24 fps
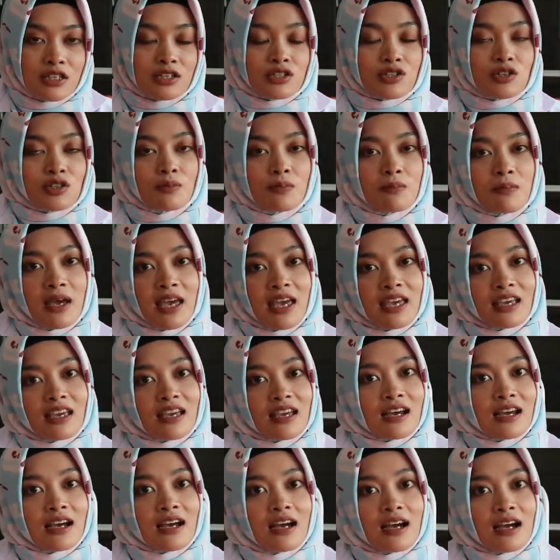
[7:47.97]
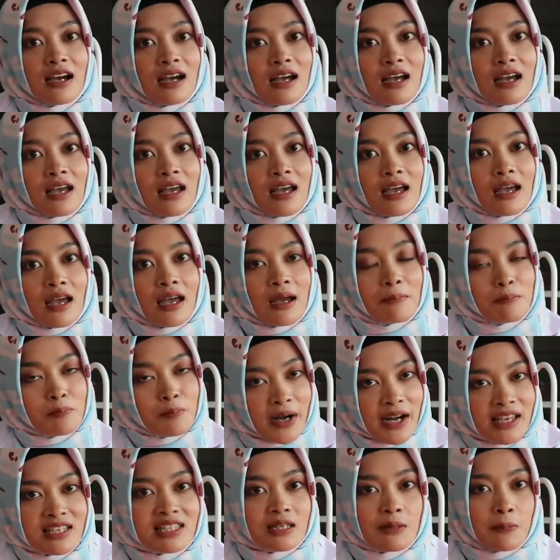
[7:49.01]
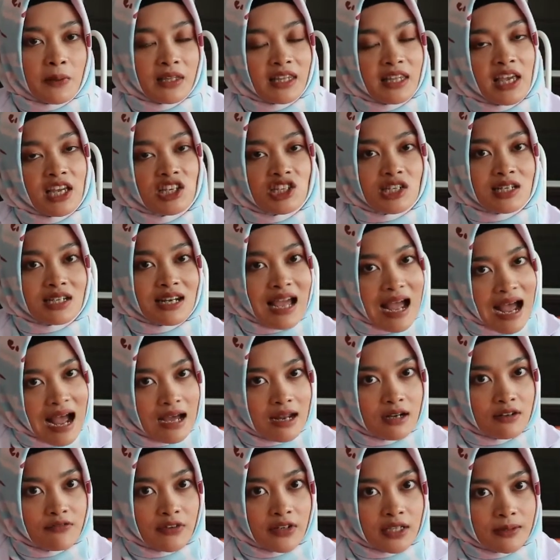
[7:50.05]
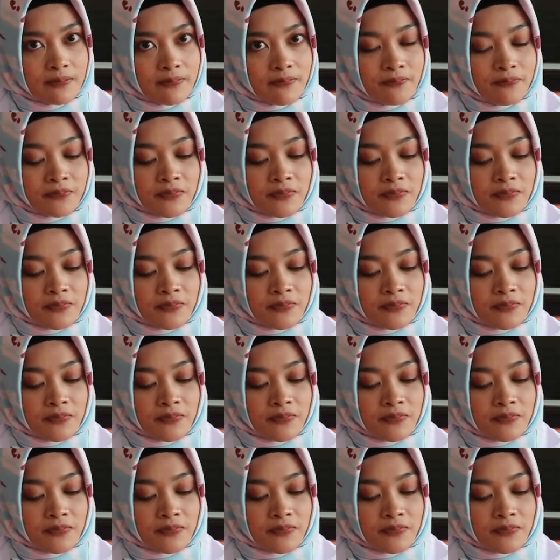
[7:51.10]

to make a precipitation out of it.